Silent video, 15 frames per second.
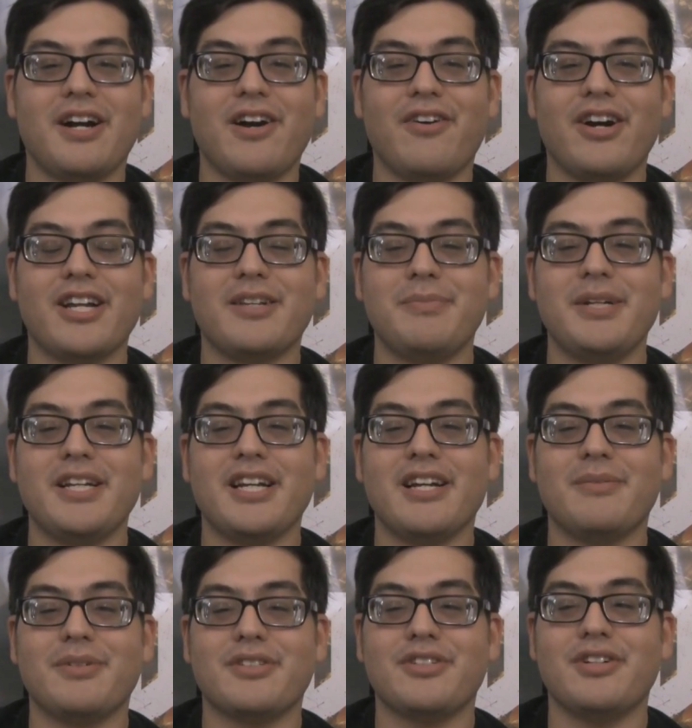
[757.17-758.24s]
I like being
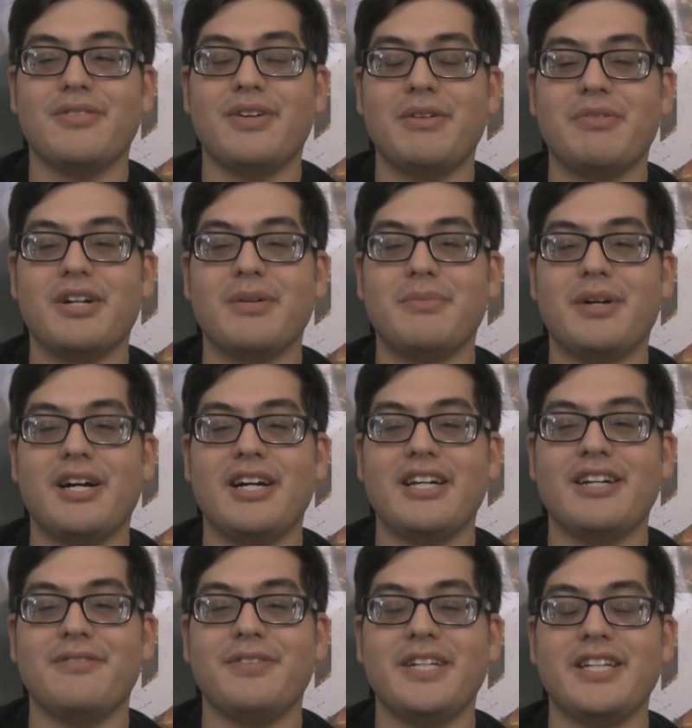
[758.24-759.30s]
able to, if I want to
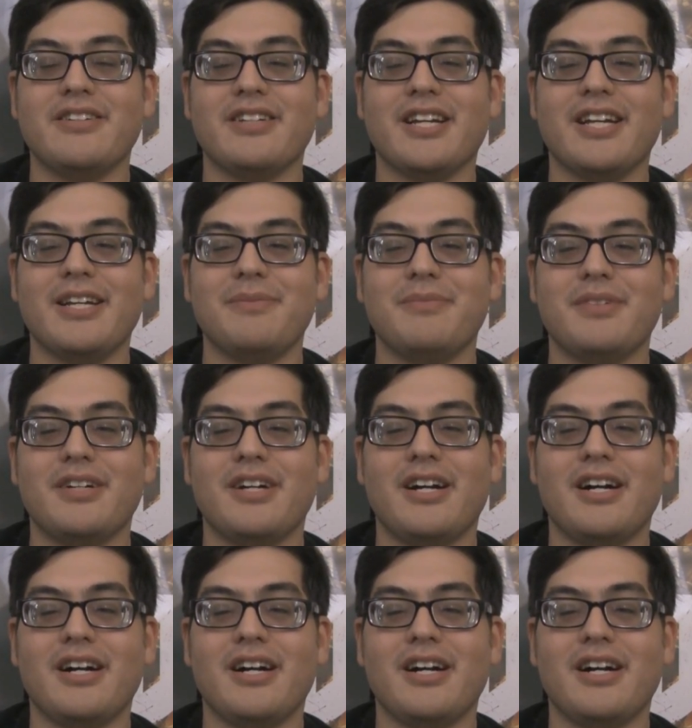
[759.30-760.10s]
buy a video game,